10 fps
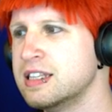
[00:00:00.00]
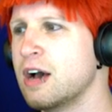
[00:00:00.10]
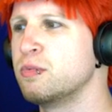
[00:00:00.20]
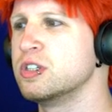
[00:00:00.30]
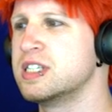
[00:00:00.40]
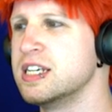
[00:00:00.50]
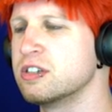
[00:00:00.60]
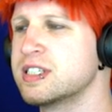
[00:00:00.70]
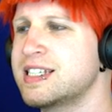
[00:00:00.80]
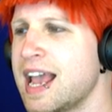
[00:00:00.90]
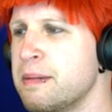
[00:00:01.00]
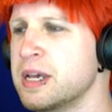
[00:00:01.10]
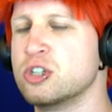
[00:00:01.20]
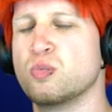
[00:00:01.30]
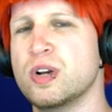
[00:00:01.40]
that will deal
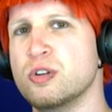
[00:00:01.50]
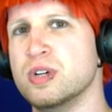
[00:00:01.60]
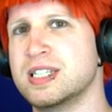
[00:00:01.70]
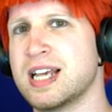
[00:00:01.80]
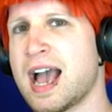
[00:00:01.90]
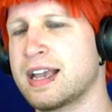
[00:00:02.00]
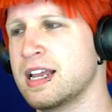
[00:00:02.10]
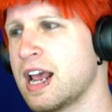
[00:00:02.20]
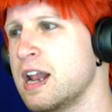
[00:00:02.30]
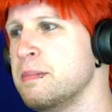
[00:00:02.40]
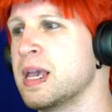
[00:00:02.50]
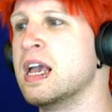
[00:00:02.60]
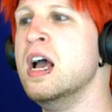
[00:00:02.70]
damage when you attack an enemy.